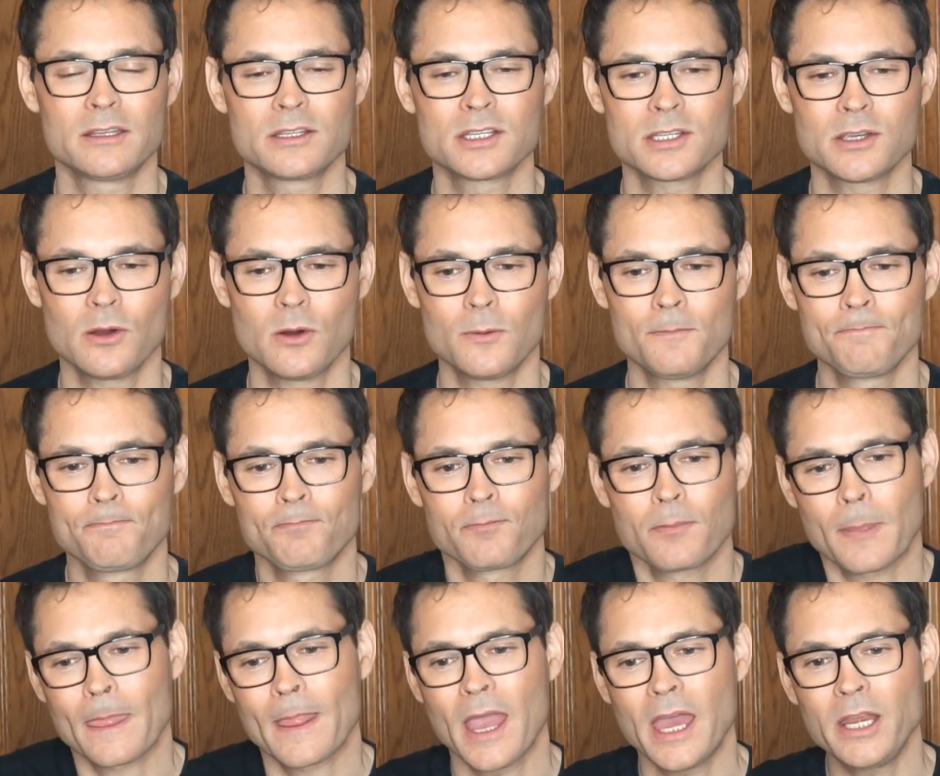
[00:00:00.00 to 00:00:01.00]
So
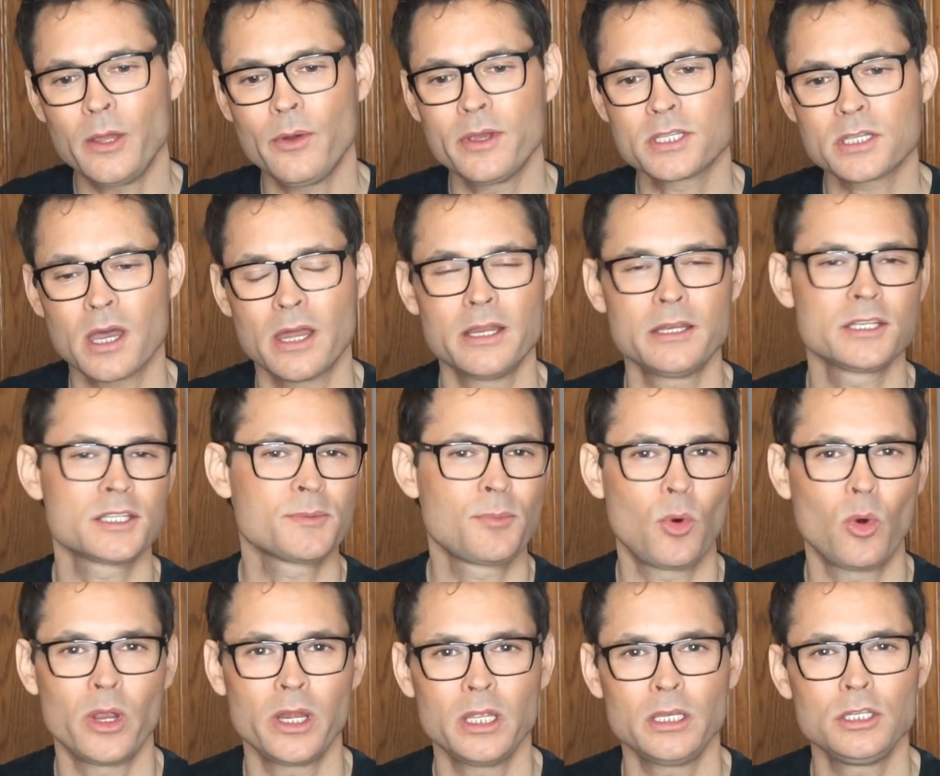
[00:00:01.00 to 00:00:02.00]
anyways, kind of
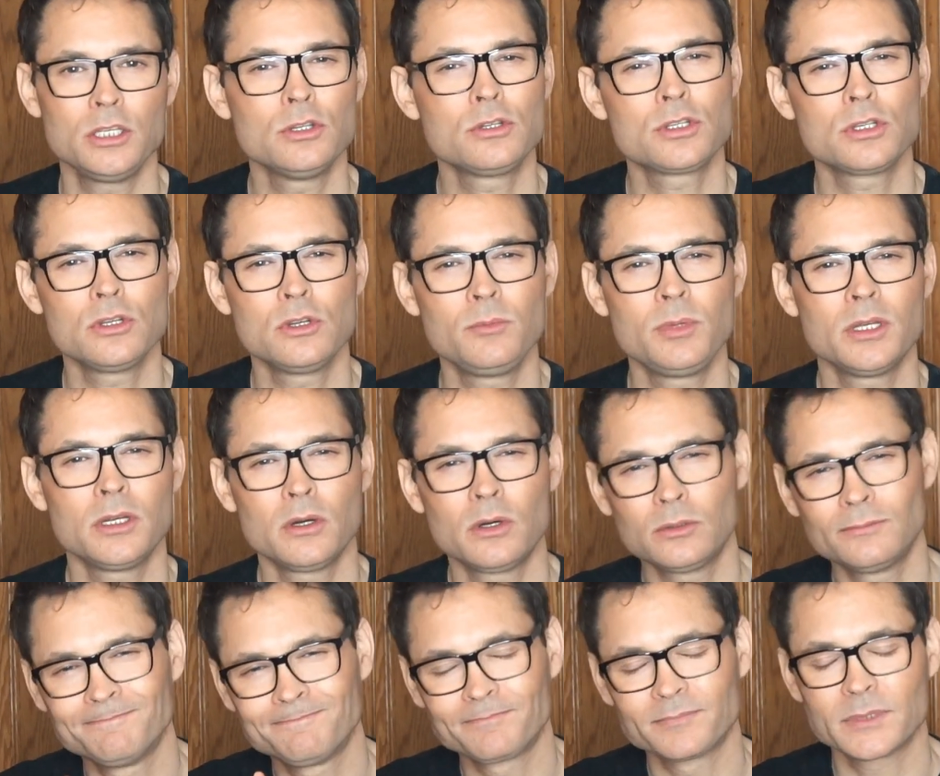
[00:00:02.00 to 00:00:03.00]
disappointed. YouTube, you
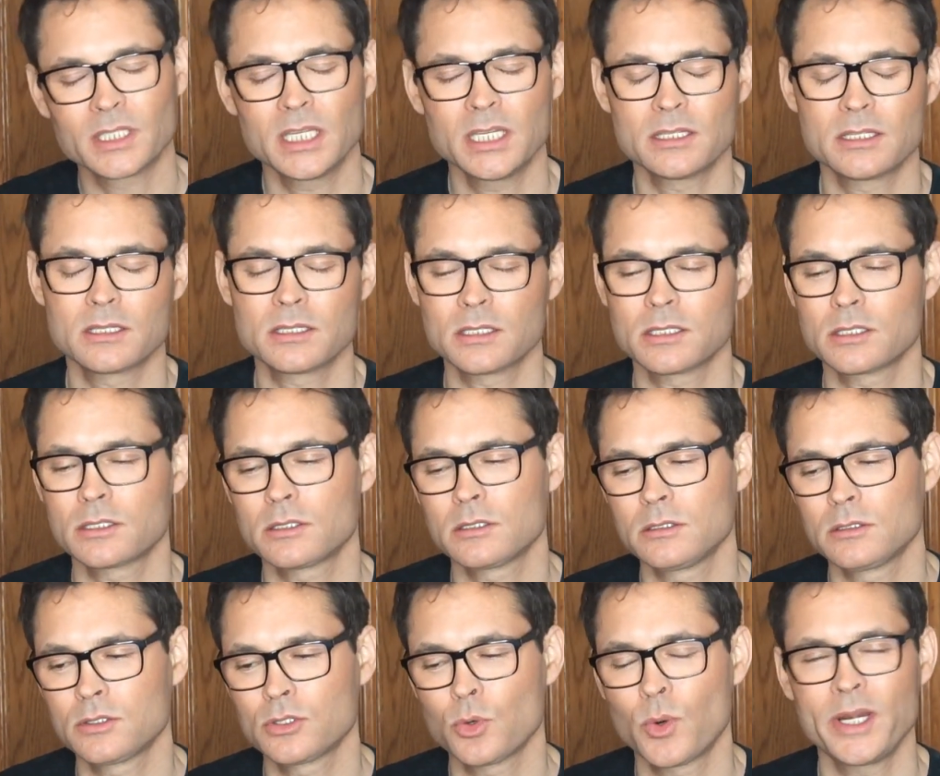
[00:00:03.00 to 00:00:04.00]
know, it's
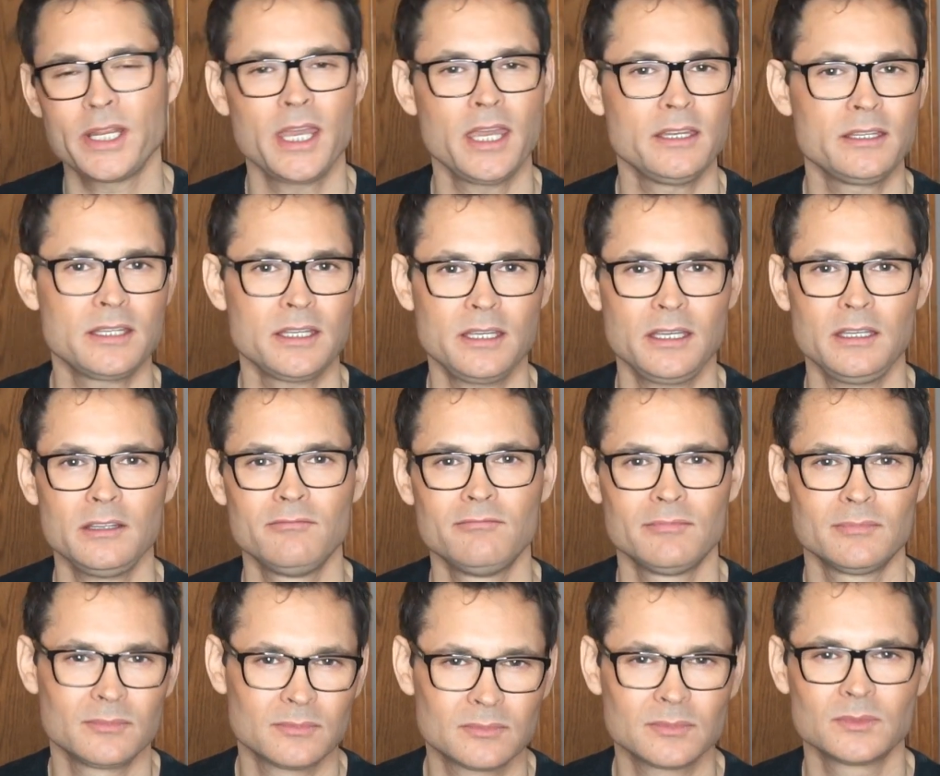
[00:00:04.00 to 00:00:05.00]
2018.
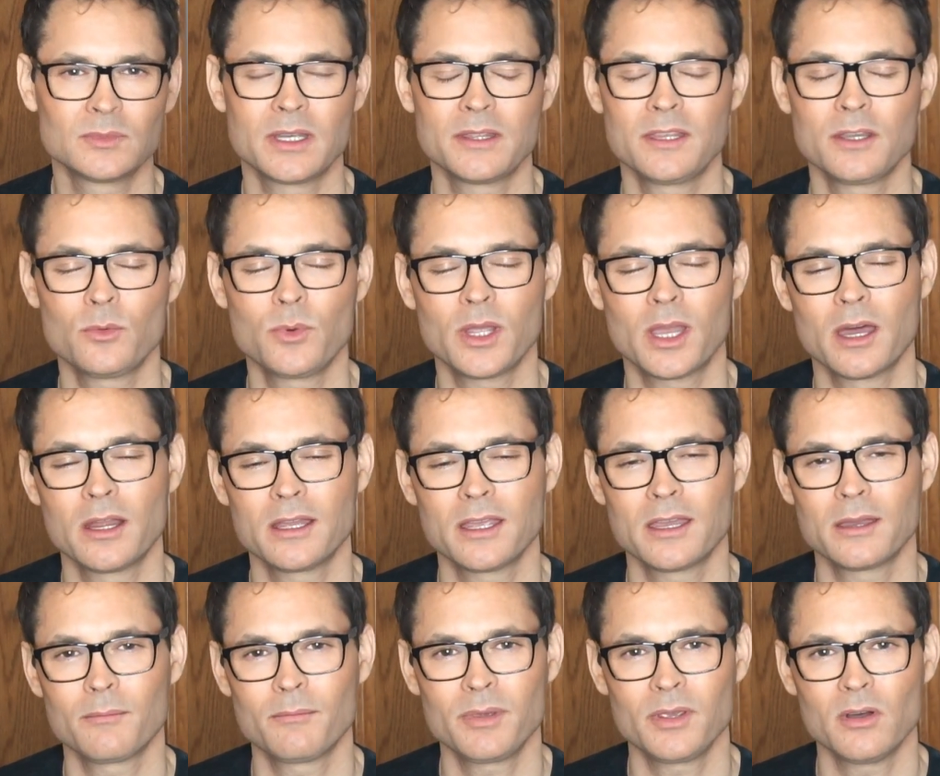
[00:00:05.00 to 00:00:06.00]
I think we got to
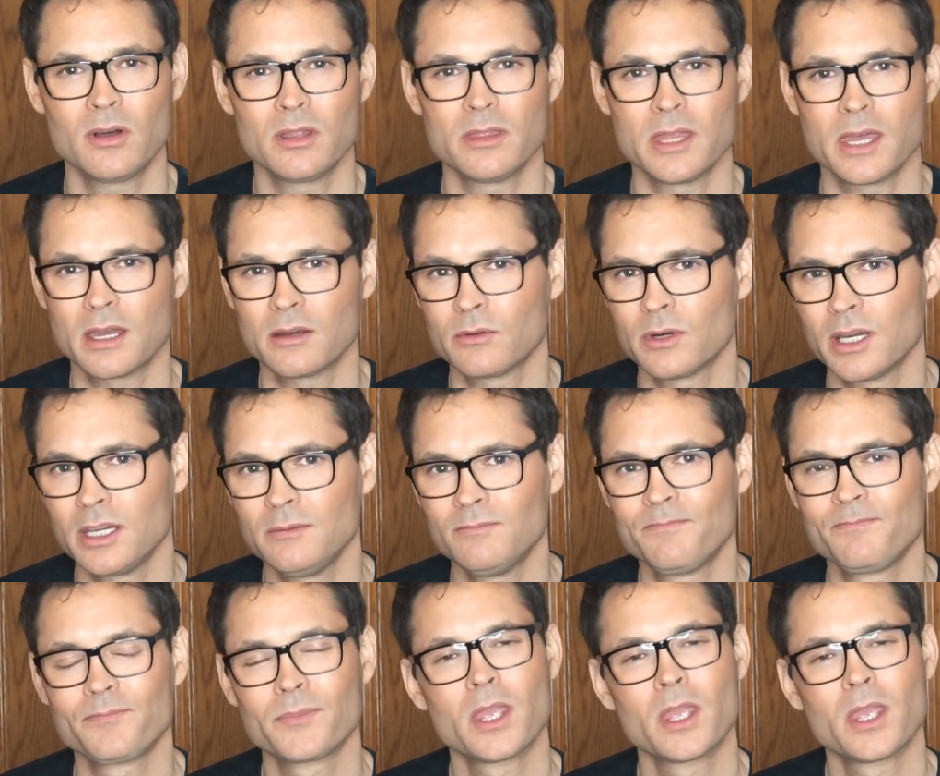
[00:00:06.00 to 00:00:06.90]
get beyond that, right?